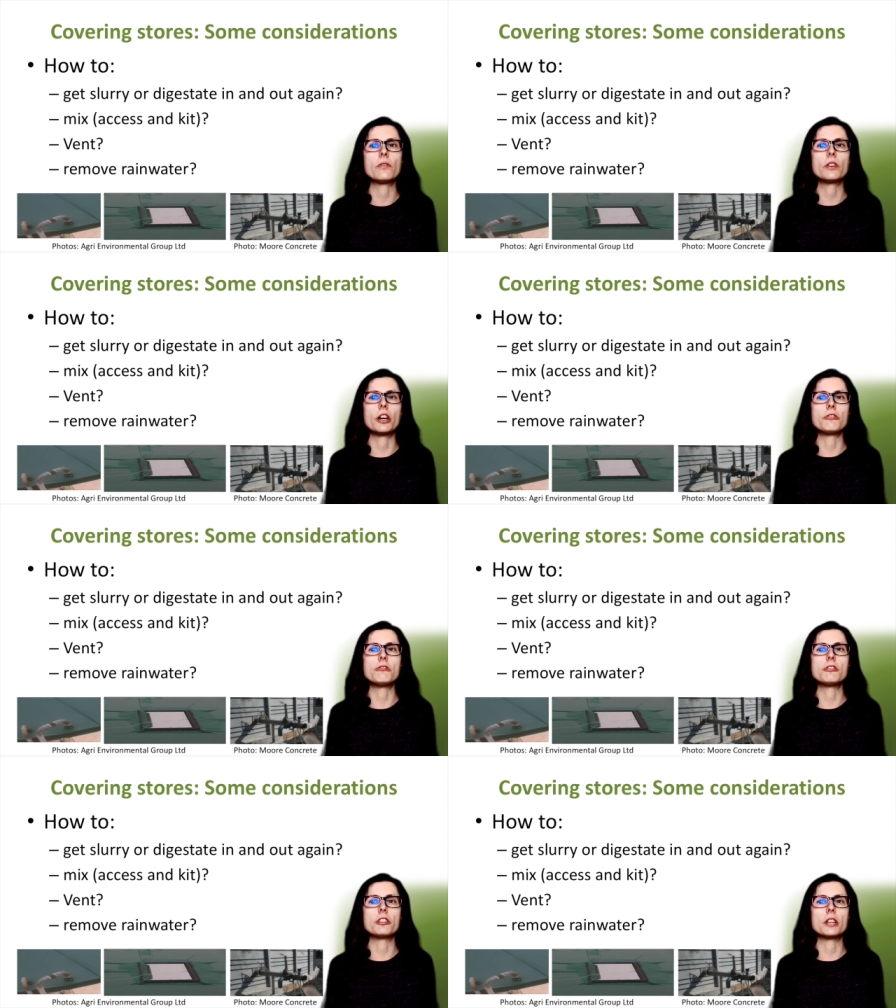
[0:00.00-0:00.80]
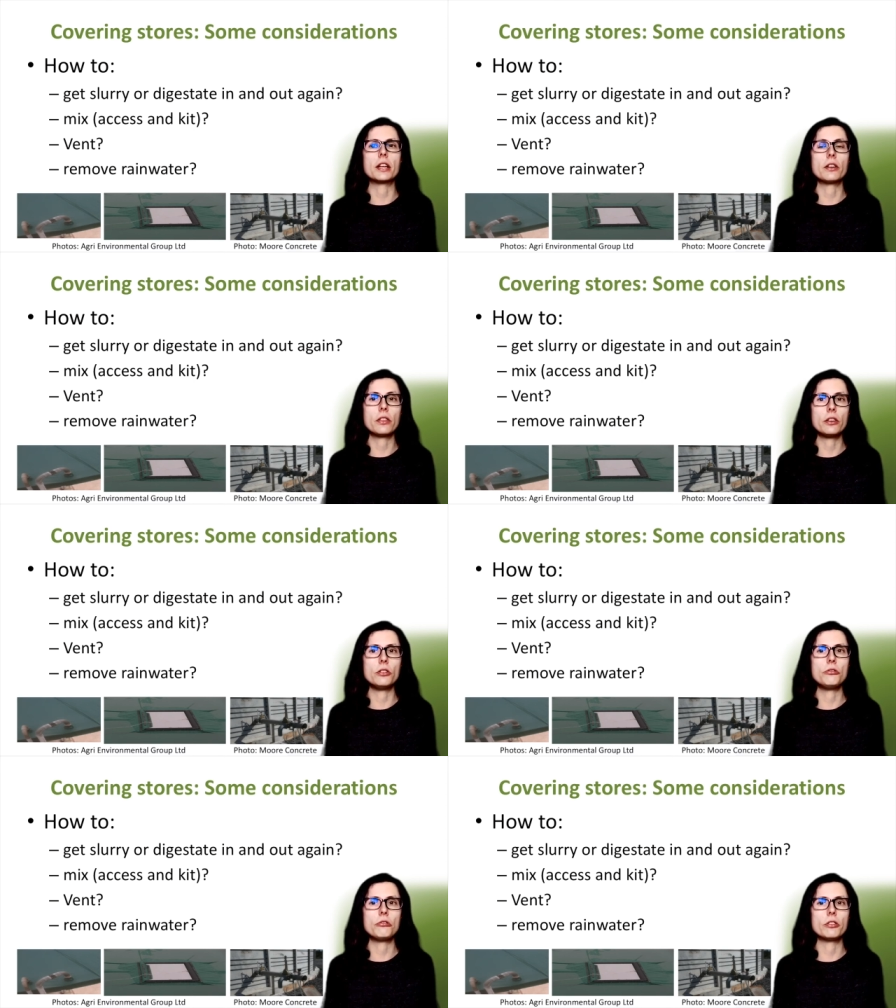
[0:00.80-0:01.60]
nitrogen and other
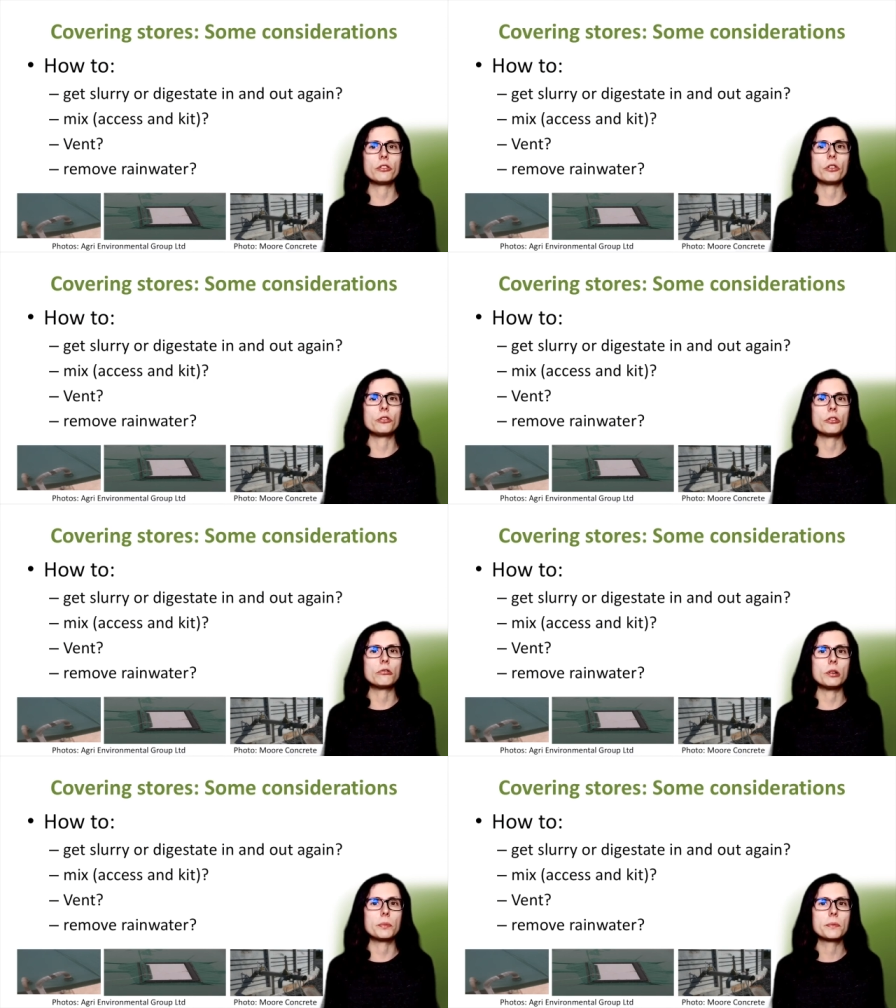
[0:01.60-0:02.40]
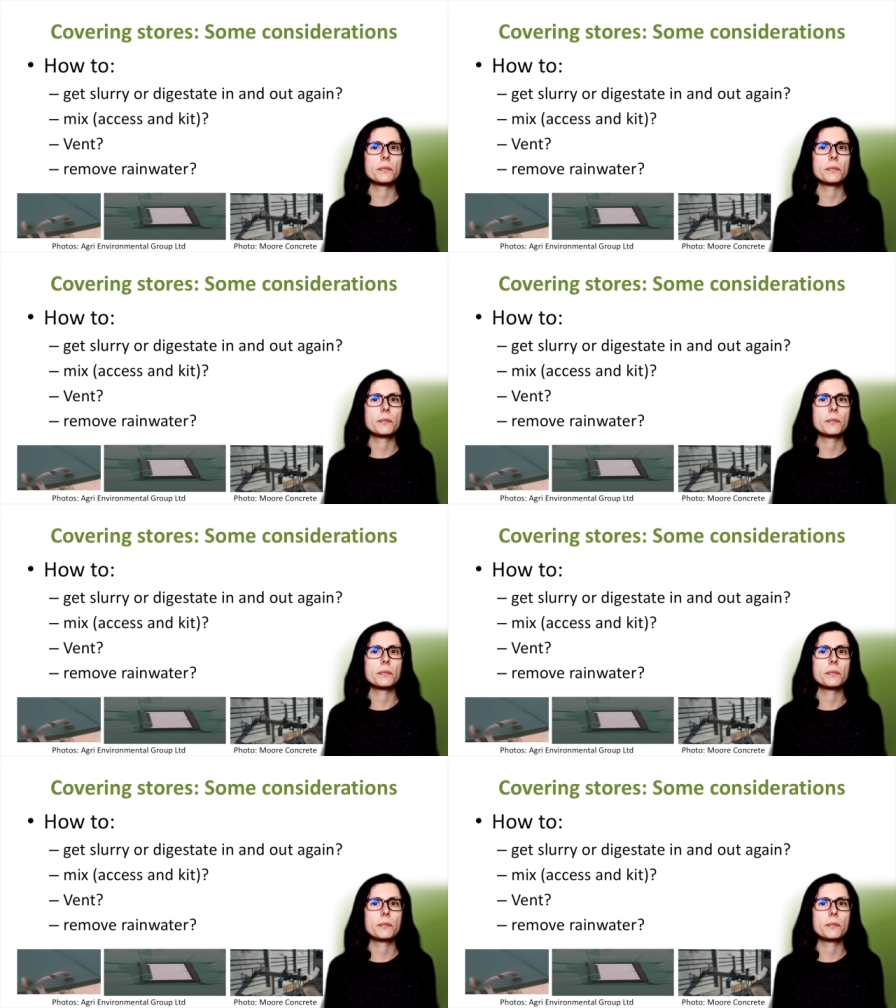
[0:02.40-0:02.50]
nutrients on your crop.